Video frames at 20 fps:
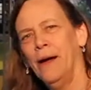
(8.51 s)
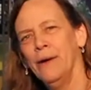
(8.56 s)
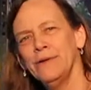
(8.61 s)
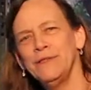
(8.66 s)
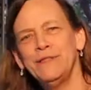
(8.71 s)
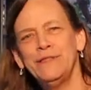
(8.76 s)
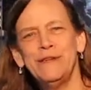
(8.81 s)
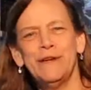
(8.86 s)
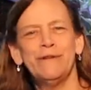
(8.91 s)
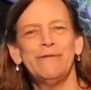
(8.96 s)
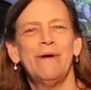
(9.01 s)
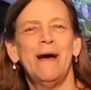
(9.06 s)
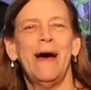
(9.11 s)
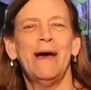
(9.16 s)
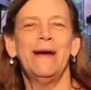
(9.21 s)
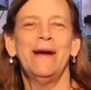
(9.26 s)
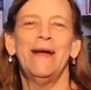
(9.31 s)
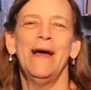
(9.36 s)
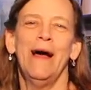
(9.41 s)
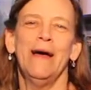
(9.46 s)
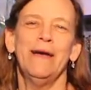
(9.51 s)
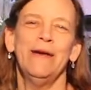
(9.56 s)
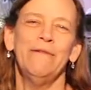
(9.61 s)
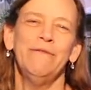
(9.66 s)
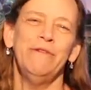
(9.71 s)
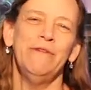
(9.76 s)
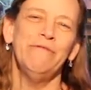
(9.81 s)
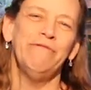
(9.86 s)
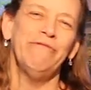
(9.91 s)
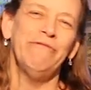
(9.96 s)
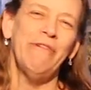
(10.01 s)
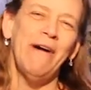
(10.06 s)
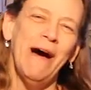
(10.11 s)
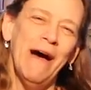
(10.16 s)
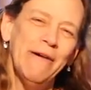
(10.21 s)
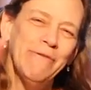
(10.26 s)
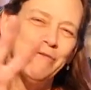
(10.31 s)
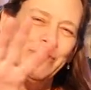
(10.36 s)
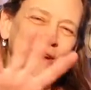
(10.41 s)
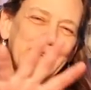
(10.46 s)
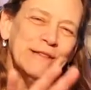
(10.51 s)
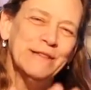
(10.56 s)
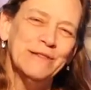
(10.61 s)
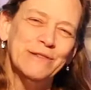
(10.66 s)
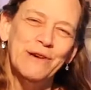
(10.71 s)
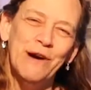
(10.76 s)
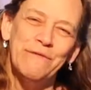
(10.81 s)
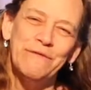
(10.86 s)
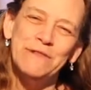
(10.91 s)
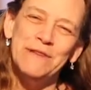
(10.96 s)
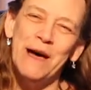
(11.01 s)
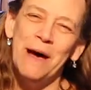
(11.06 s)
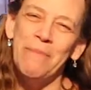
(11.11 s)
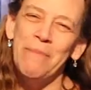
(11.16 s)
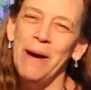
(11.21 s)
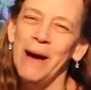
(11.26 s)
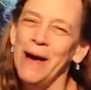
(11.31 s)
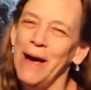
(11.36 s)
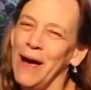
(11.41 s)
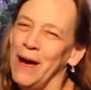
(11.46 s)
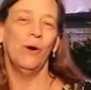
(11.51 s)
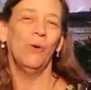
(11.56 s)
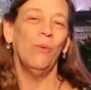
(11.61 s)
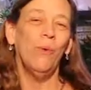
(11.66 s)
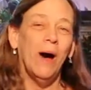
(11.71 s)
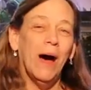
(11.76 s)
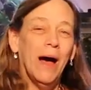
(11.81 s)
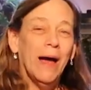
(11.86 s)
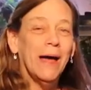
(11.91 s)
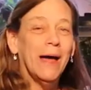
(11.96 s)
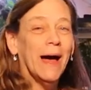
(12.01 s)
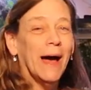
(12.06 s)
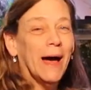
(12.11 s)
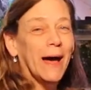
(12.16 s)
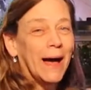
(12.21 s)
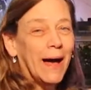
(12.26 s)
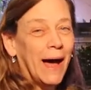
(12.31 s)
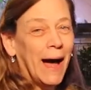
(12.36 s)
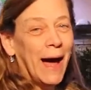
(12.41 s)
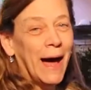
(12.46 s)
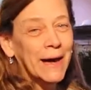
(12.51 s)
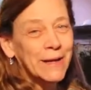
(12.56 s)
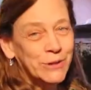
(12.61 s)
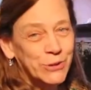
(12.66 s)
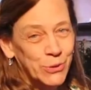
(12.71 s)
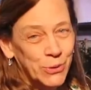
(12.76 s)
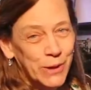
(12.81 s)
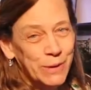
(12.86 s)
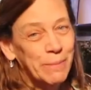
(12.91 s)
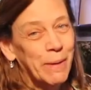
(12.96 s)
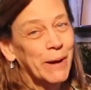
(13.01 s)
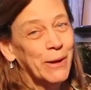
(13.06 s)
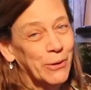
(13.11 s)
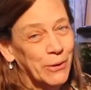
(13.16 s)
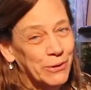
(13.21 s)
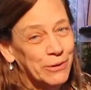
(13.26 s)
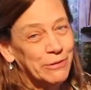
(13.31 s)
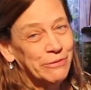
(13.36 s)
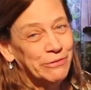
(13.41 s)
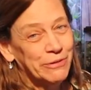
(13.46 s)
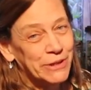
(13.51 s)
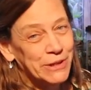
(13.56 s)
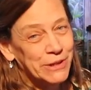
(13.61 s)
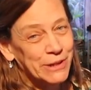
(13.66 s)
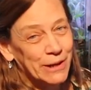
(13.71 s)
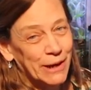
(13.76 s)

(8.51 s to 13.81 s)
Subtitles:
Stick around and I'll give you five reasons off the top of my head why I joined my local fish